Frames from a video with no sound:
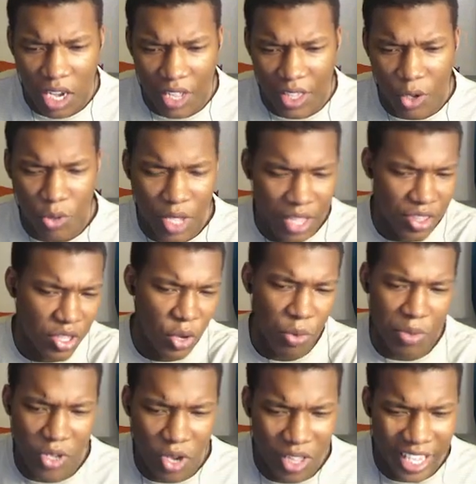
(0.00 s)
I thought that
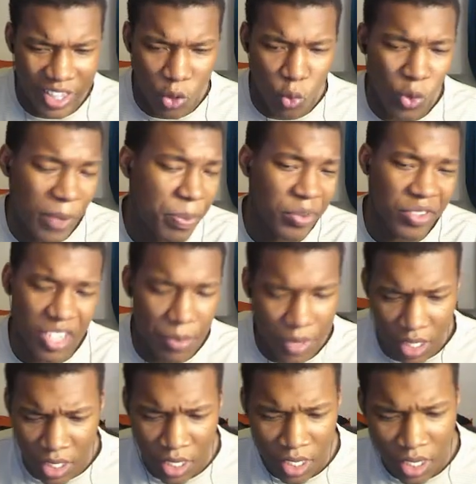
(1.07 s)
would be called like the whip or
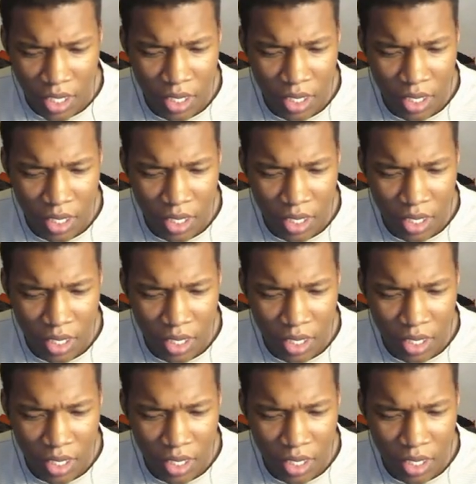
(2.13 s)
something.